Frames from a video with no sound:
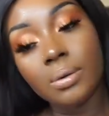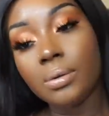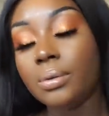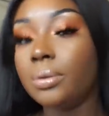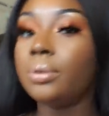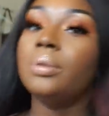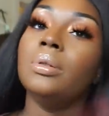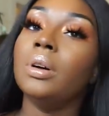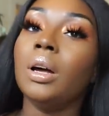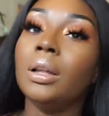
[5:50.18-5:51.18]
Whew,
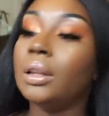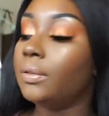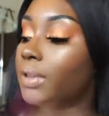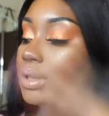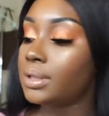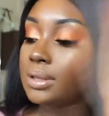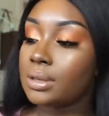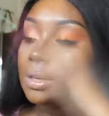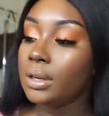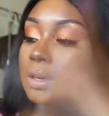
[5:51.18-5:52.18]
I love this.
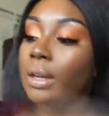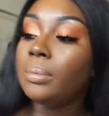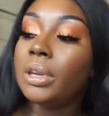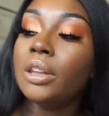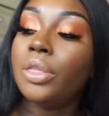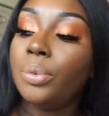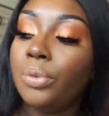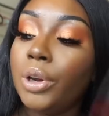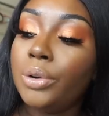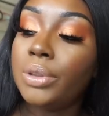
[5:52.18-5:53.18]
I'm going to
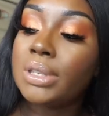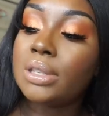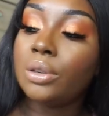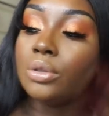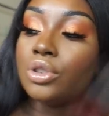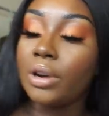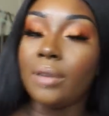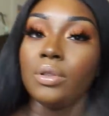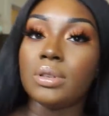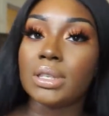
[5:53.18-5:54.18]
throw this little
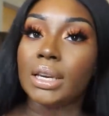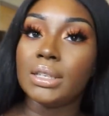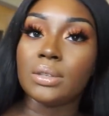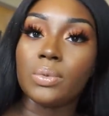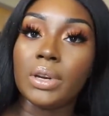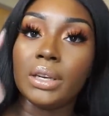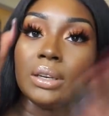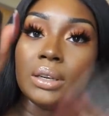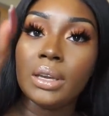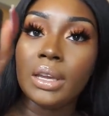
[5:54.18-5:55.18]
travel size
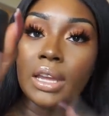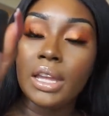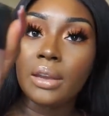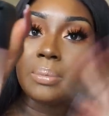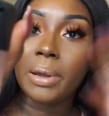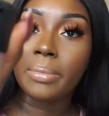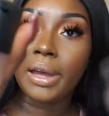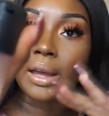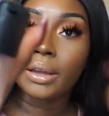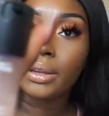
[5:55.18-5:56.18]
one in my
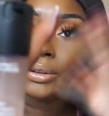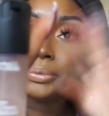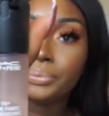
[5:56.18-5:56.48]
bag.